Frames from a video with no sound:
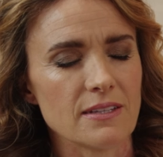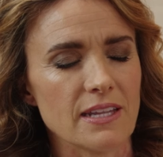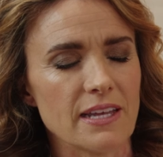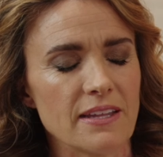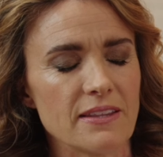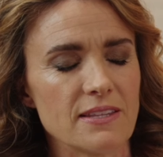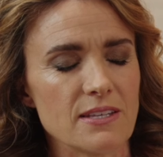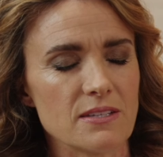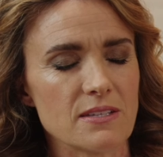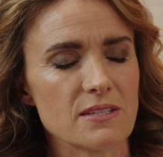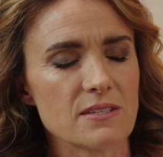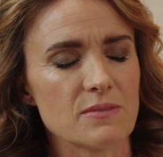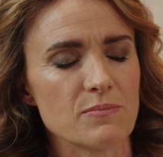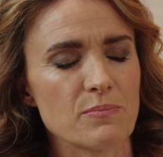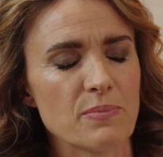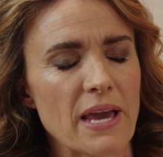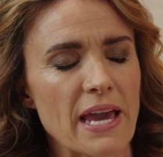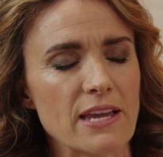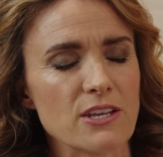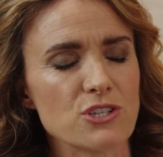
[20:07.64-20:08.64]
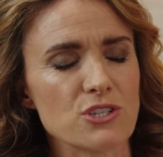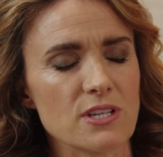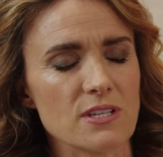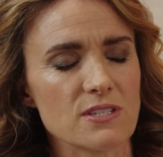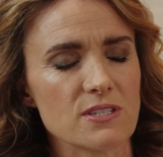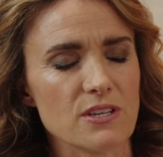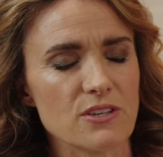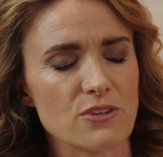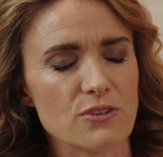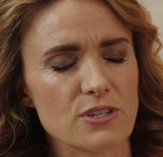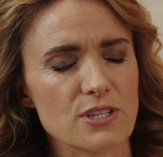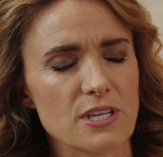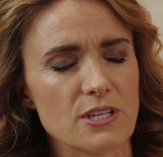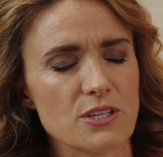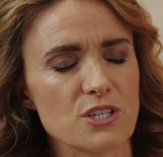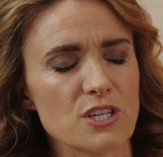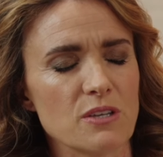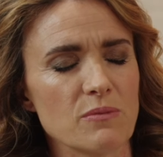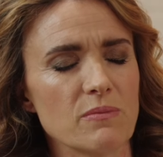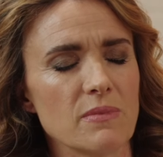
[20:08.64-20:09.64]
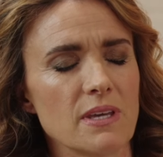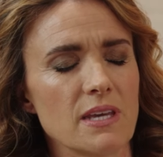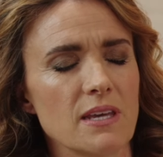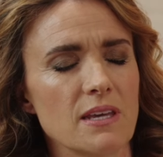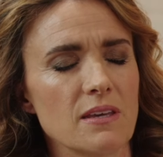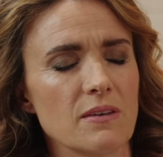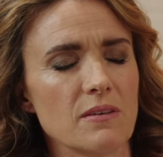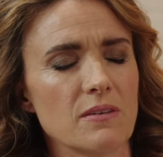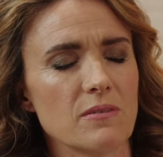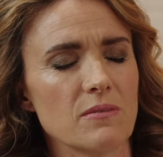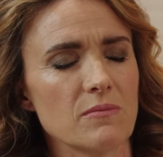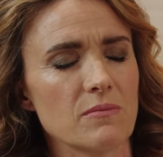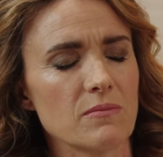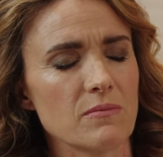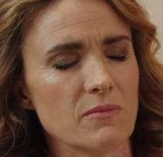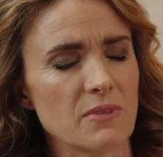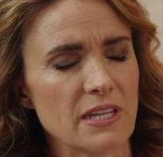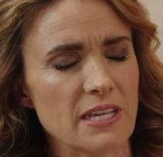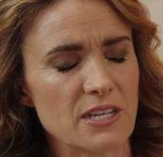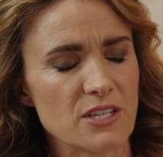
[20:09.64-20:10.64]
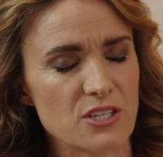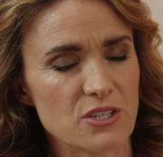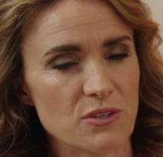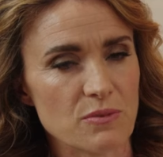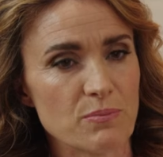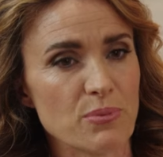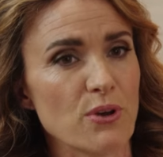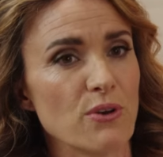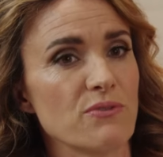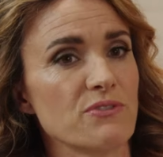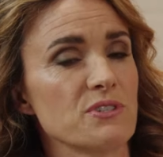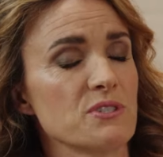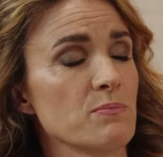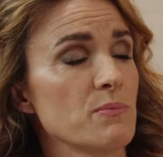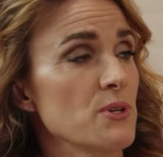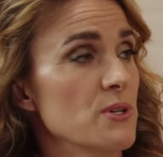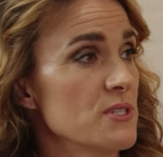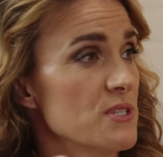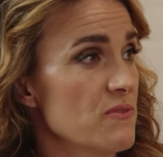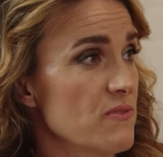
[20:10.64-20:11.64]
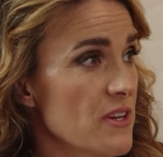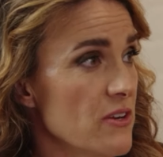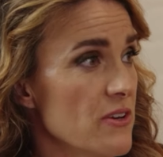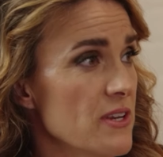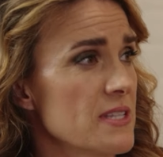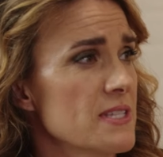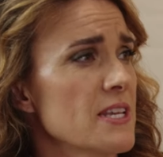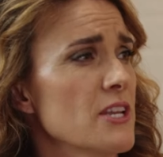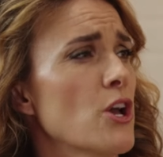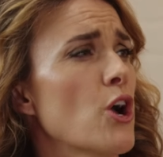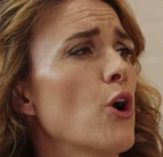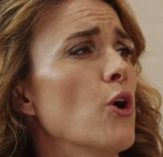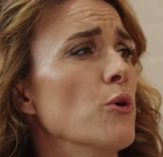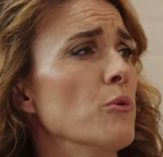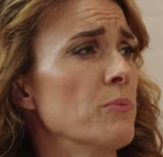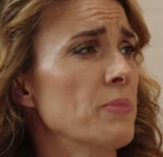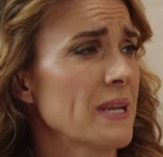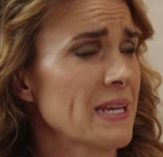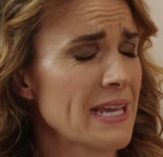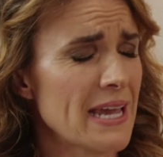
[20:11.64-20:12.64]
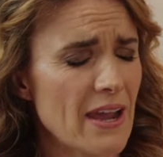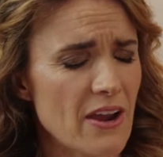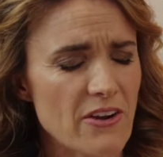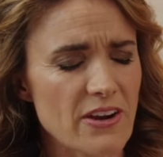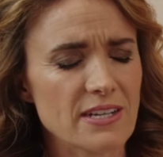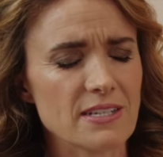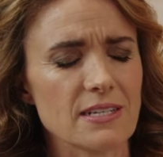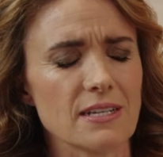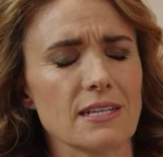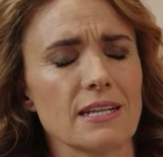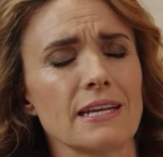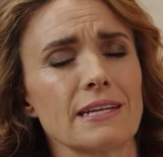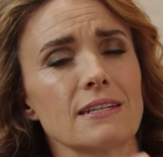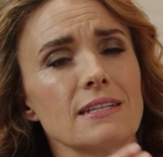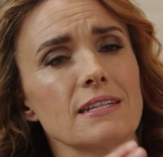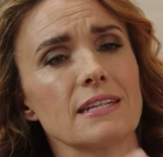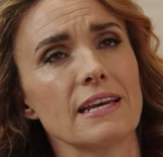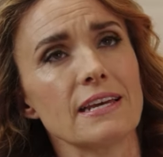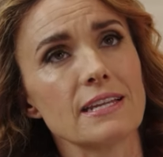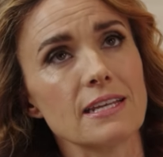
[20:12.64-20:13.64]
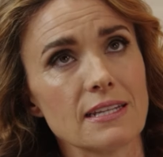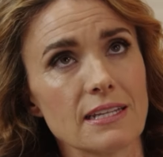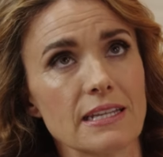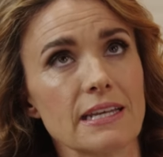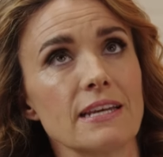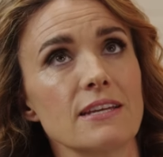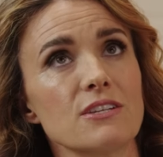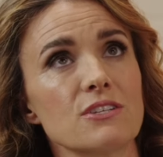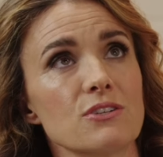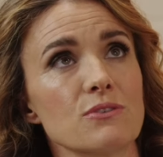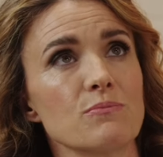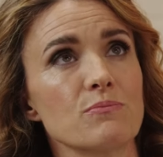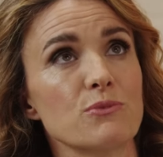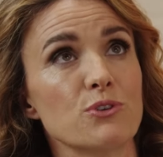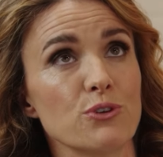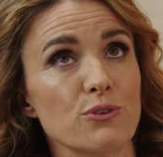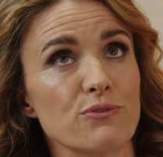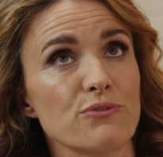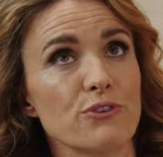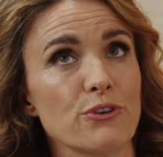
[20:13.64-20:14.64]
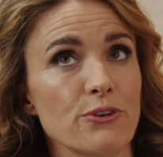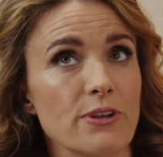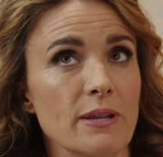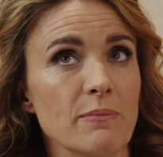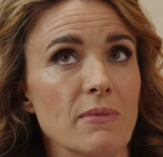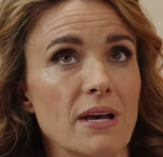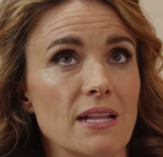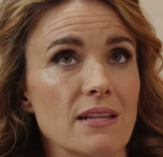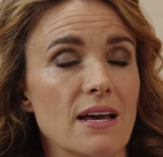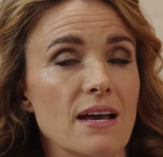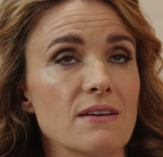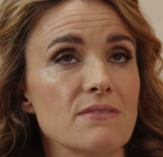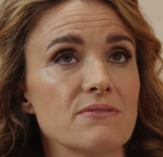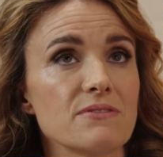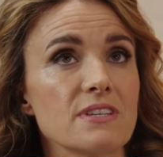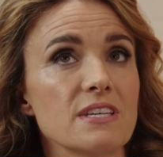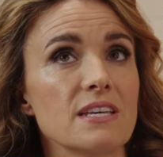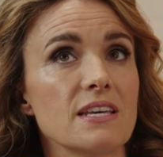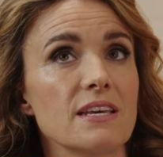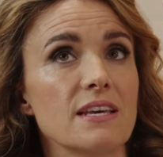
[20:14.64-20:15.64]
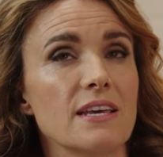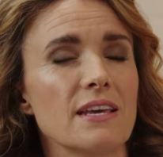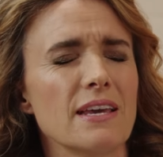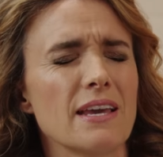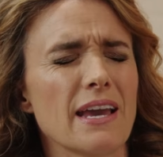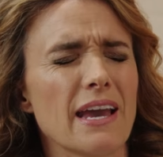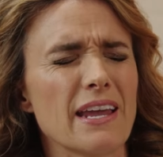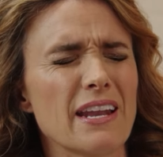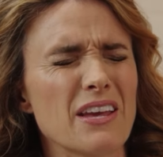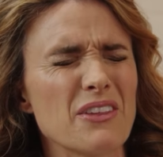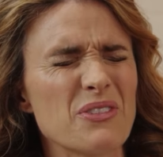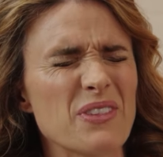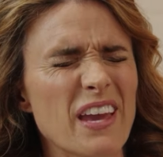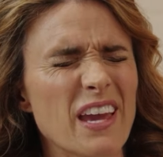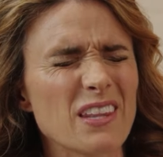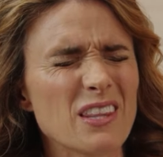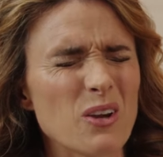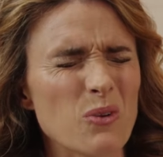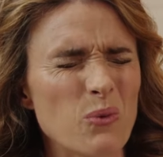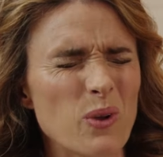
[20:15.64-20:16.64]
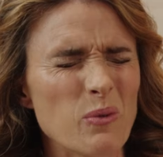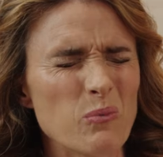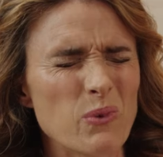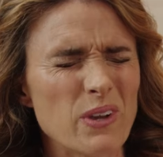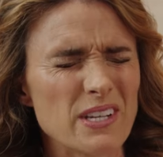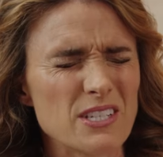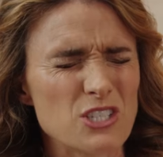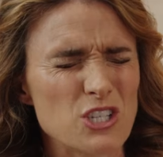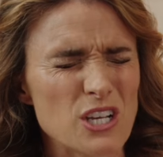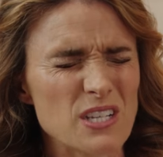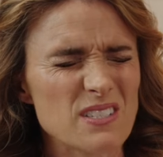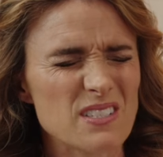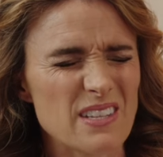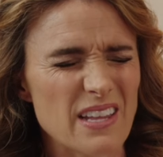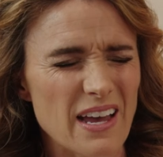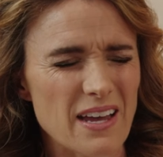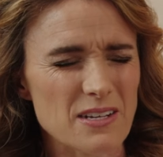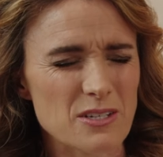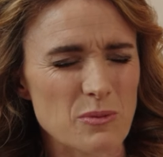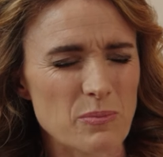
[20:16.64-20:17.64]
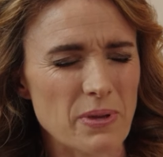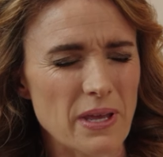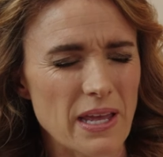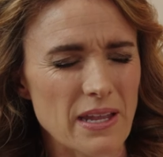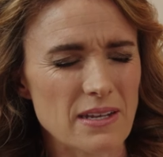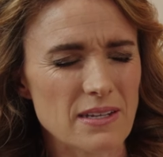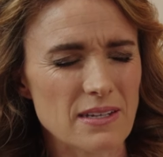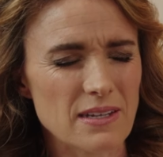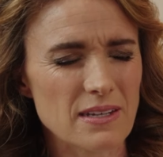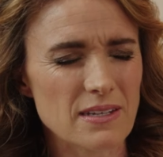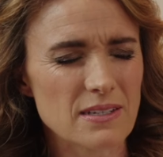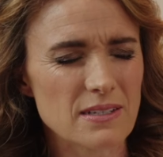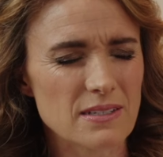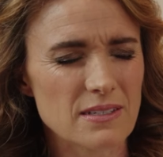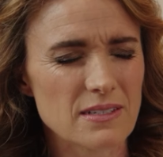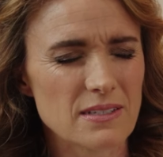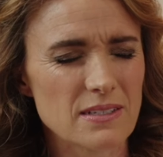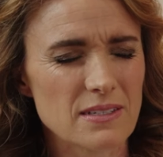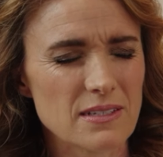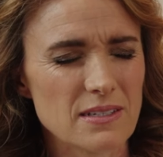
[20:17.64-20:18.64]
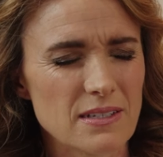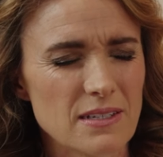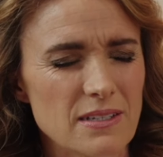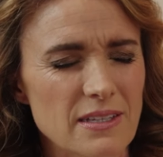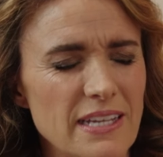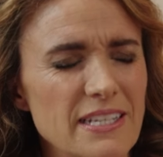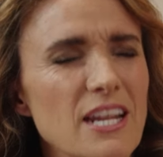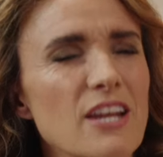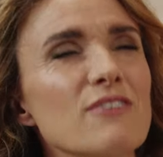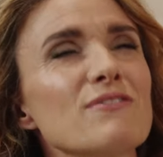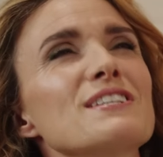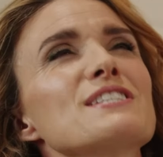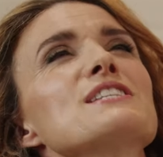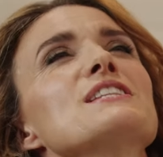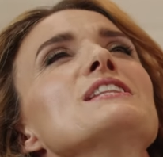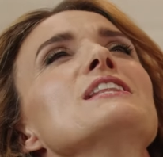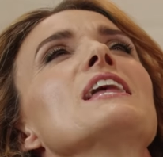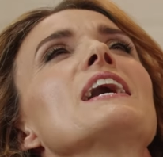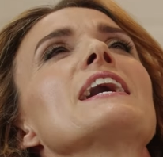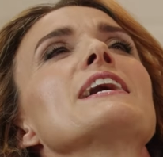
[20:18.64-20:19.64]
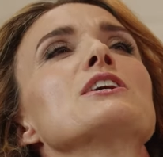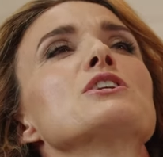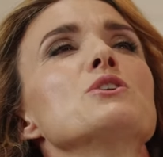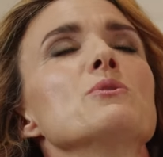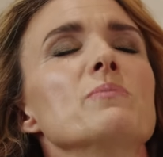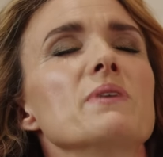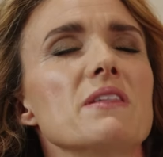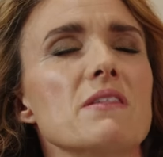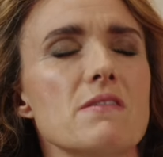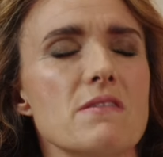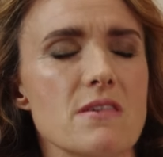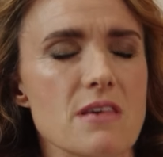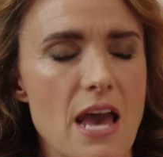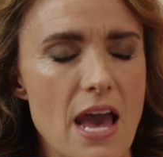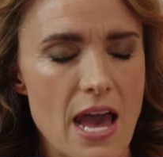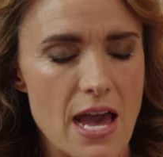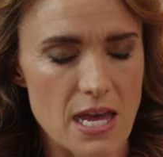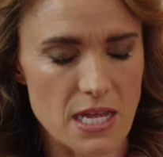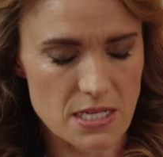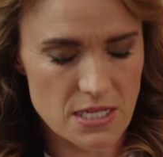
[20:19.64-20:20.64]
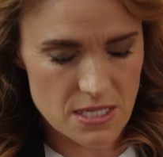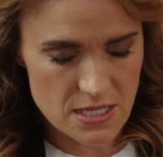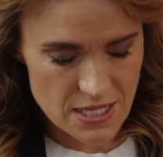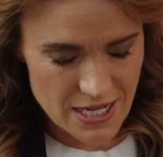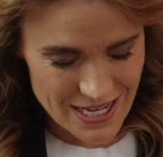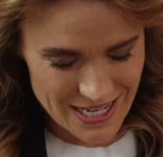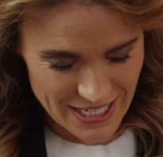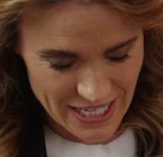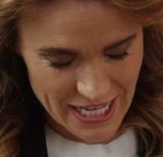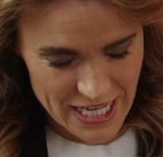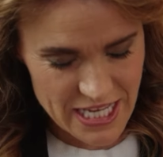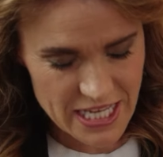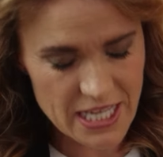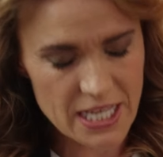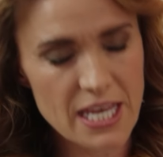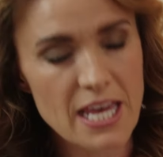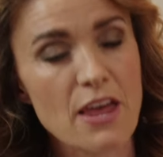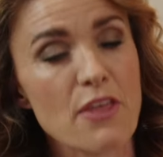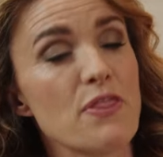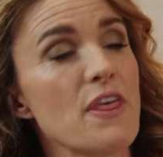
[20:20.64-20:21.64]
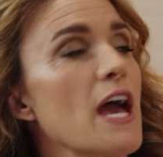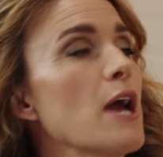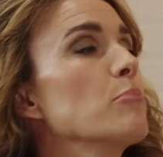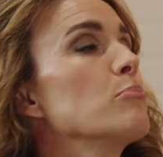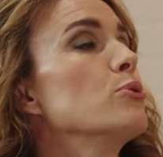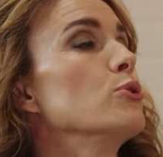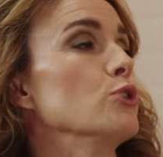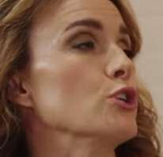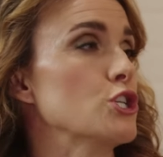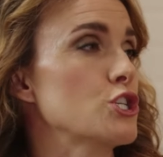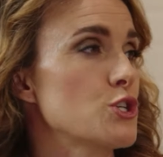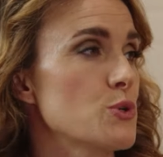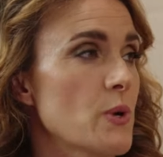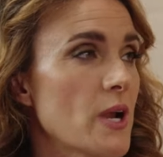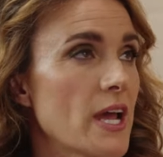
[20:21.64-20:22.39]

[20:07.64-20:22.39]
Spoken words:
let this patience that you're teaching me lead to perseverance and hope and character, like let it lead to good fruit in my life. Mm. And I think that when we're just that dependent, like none of us like to be that pushed,